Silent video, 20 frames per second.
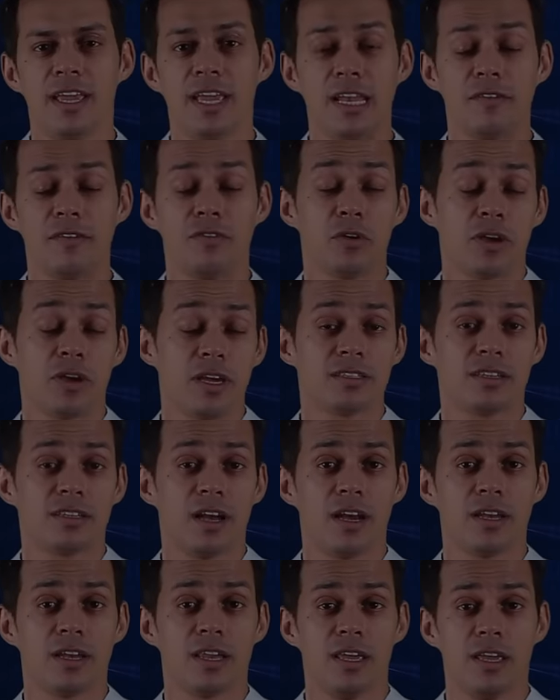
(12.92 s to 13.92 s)
Interview
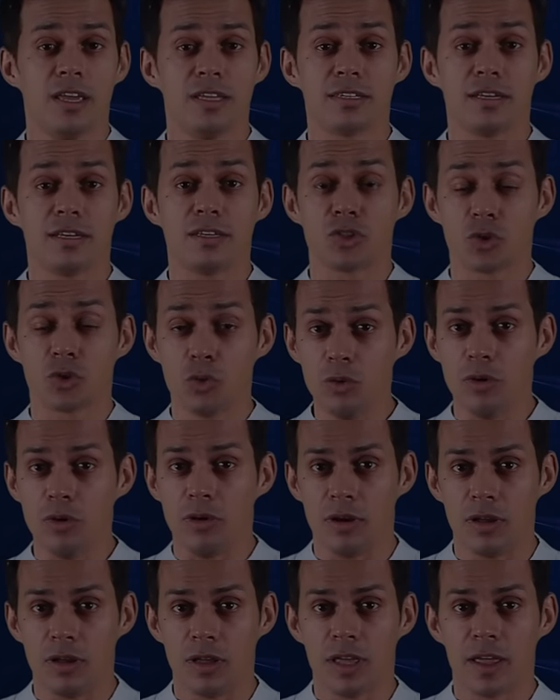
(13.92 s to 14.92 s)
Kickstart is a
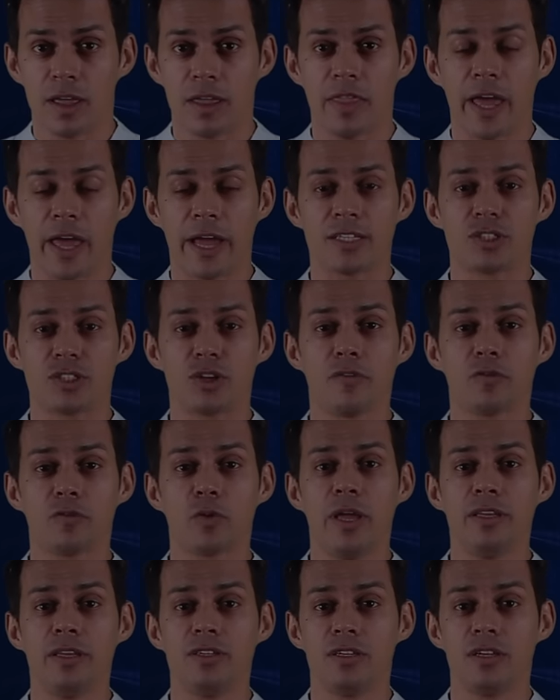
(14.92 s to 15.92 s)
school that
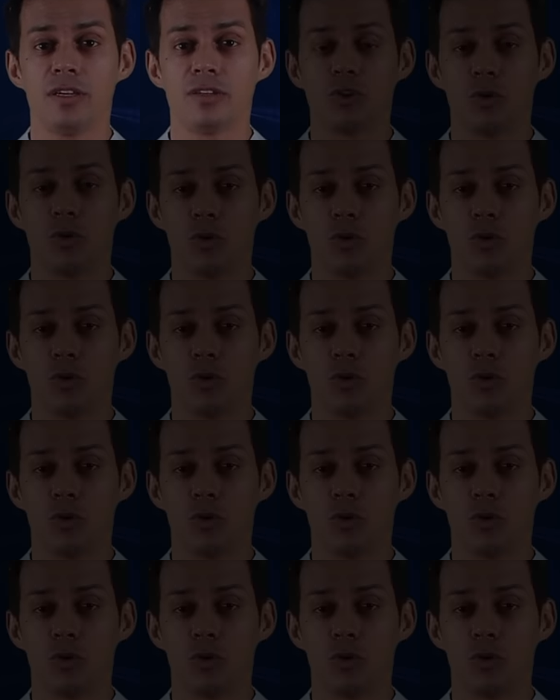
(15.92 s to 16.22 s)
software engineers